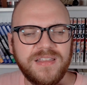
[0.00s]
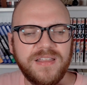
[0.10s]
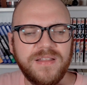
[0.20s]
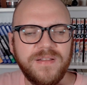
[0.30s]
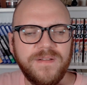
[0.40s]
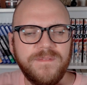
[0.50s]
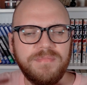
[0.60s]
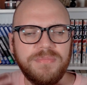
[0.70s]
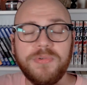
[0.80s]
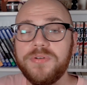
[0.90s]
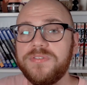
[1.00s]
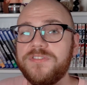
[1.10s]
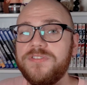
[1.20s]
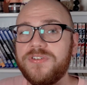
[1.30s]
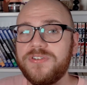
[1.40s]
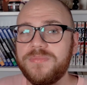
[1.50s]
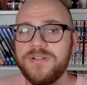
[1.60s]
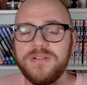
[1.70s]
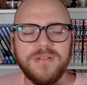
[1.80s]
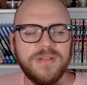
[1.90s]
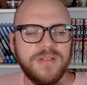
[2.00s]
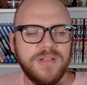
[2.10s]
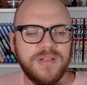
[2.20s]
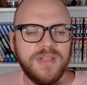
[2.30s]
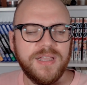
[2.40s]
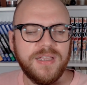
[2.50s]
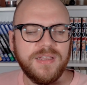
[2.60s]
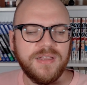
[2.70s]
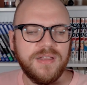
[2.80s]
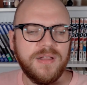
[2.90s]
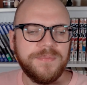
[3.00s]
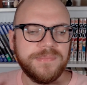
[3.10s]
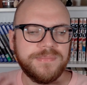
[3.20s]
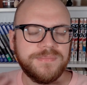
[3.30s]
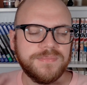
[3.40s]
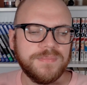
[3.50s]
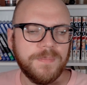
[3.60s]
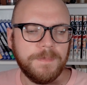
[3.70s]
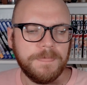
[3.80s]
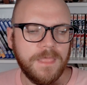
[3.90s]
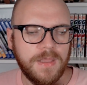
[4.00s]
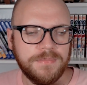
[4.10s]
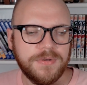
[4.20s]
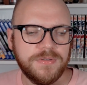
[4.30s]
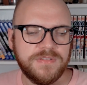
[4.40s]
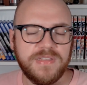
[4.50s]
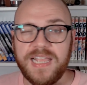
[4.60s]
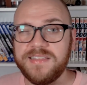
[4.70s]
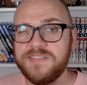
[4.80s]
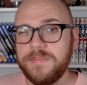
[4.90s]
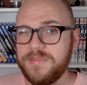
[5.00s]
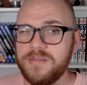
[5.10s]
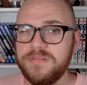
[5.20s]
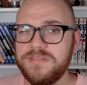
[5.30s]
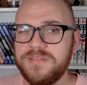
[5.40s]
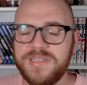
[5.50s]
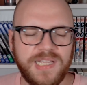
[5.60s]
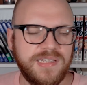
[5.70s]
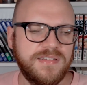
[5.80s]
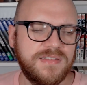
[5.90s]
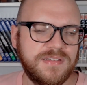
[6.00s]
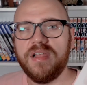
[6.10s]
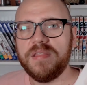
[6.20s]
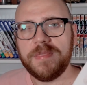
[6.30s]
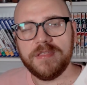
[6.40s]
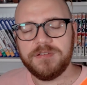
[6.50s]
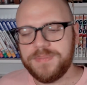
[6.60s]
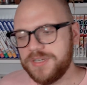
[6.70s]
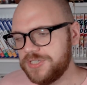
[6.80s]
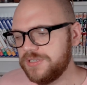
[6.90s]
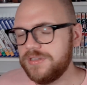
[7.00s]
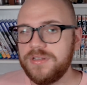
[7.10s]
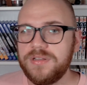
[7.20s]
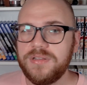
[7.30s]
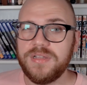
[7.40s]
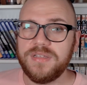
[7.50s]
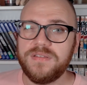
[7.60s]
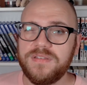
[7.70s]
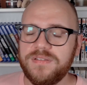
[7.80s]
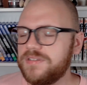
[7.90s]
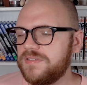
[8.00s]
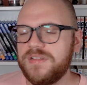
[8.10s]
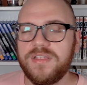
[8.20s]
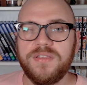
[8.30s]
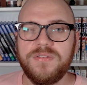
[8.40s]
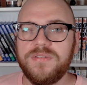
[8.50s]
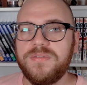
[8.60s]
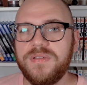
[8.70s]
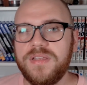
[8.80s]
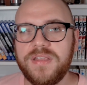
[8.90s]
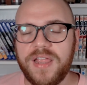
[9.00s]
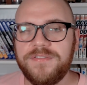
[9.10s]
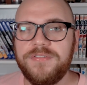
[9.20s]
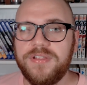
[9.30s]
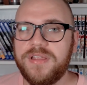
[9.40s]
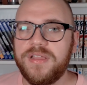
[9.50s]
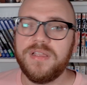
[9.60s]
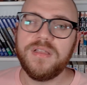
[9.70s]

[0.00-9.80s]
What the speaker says: the most normal, like most acceptable taste. Nothing special, it's just like good to eat every day.